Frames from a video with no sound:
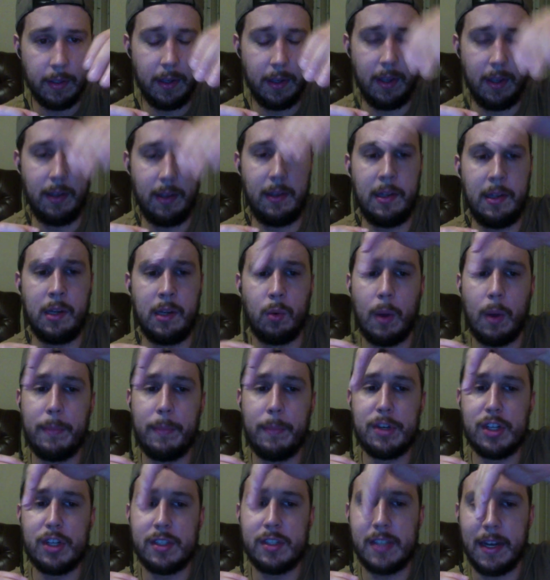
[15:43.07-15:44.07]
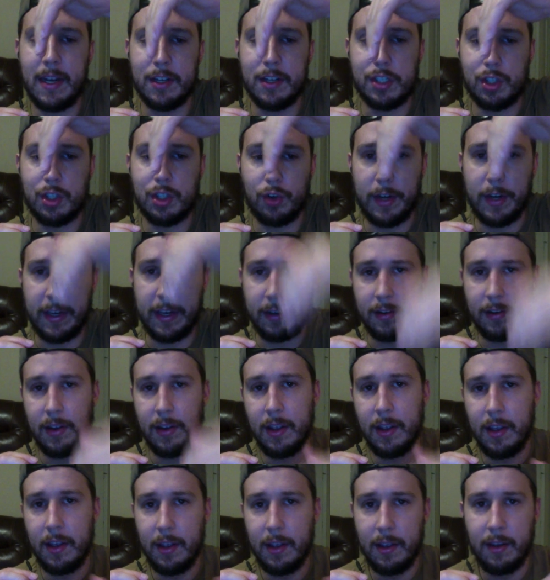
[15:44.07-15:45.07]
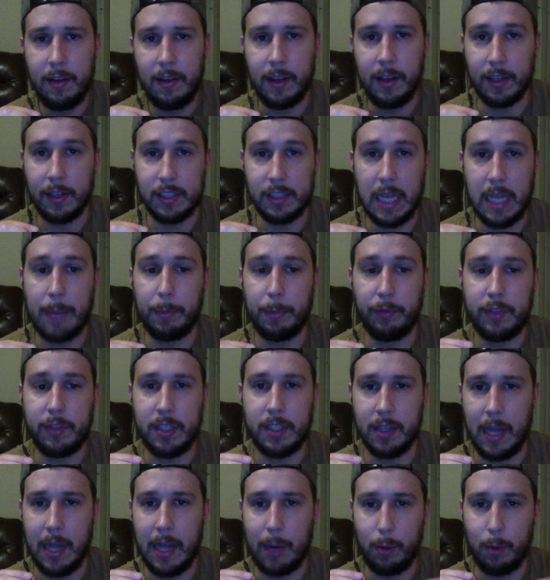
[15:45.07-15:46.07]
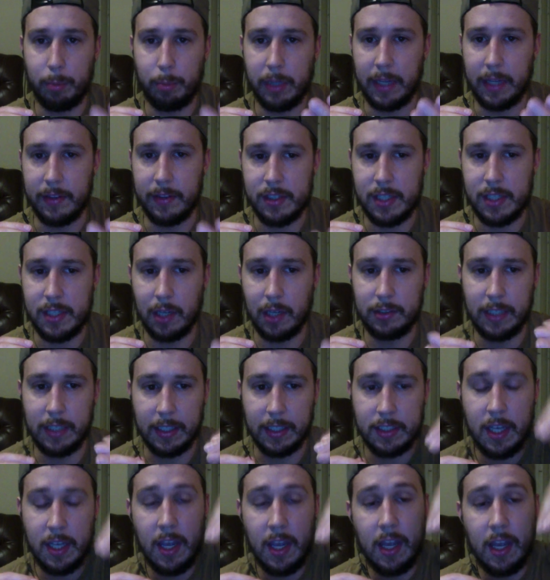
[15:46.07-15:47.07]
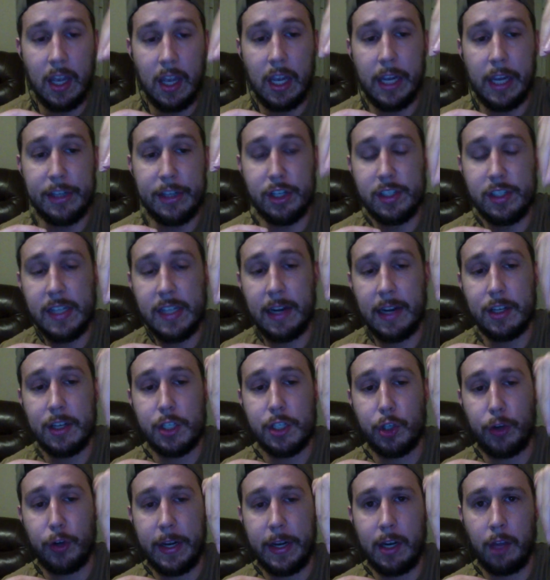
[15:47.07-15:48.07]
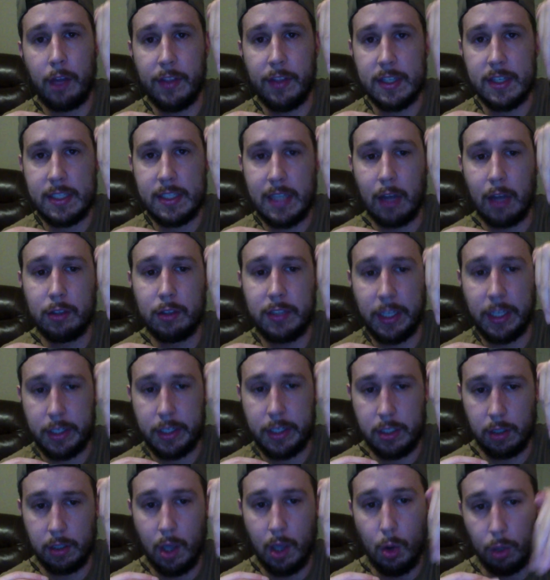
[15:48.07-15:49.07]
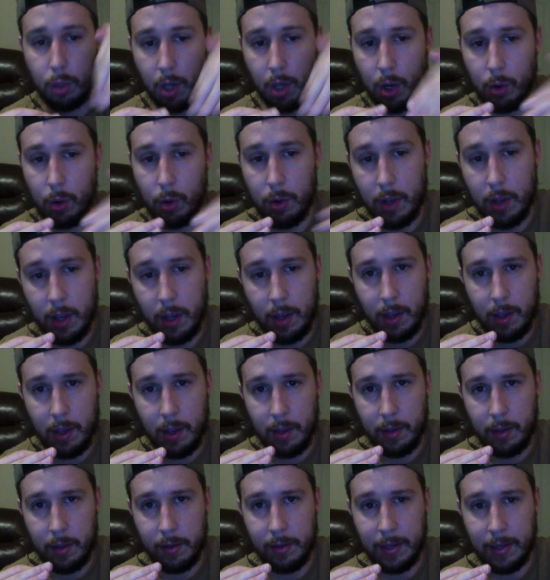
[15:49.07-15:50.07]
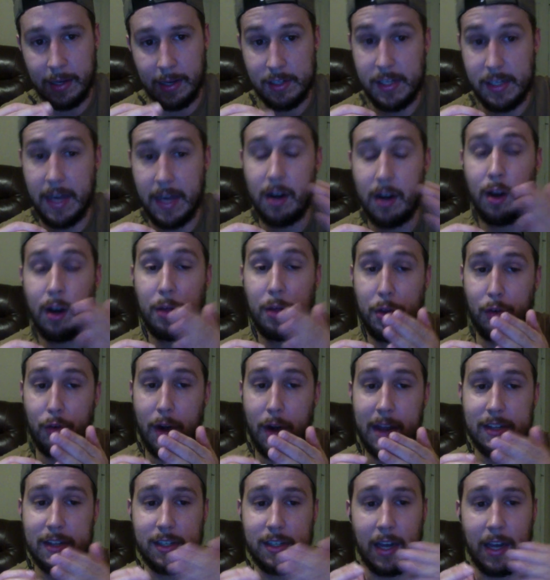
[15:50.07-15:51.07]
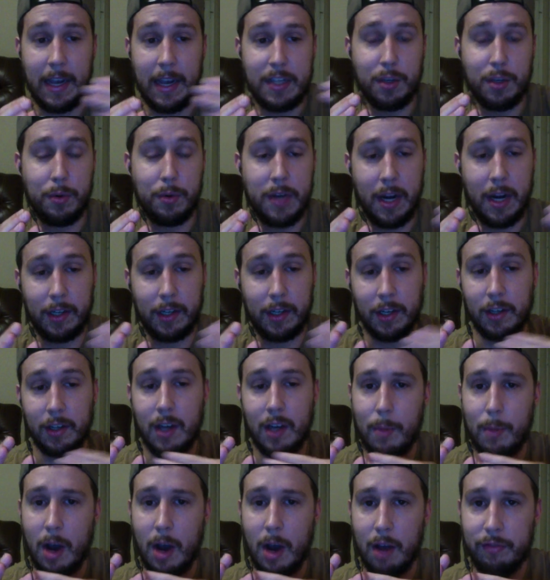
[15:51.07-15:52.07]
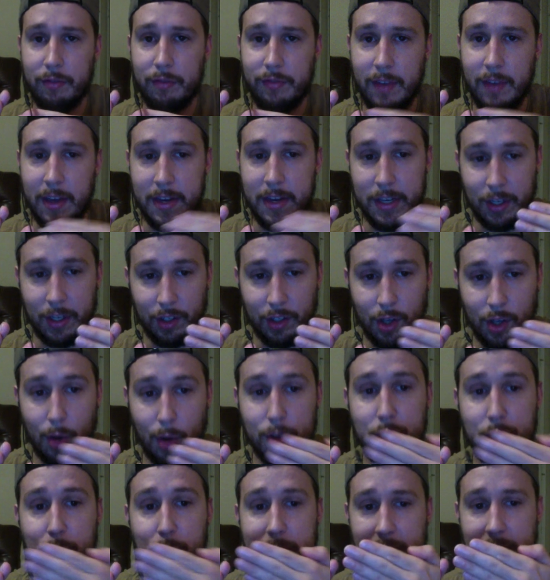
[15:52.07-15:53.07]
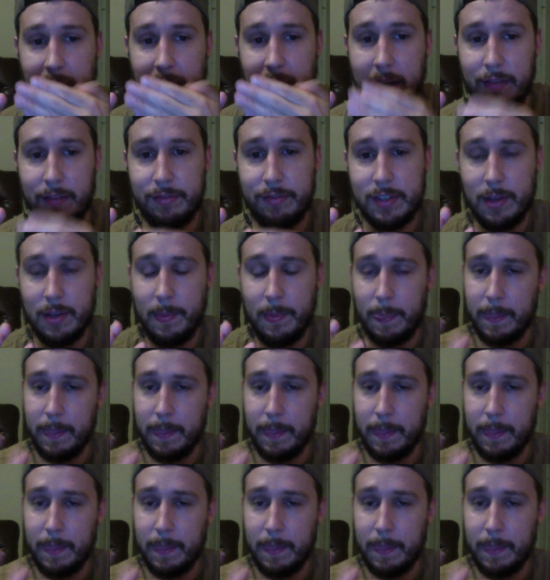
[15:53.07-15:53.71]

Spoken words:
Wemby should set a screen. Example tonight, we're playing the Celtics. He should set a screen on the Celtics logo and set it on the right side so De'Aaron can come off and he can go to his left.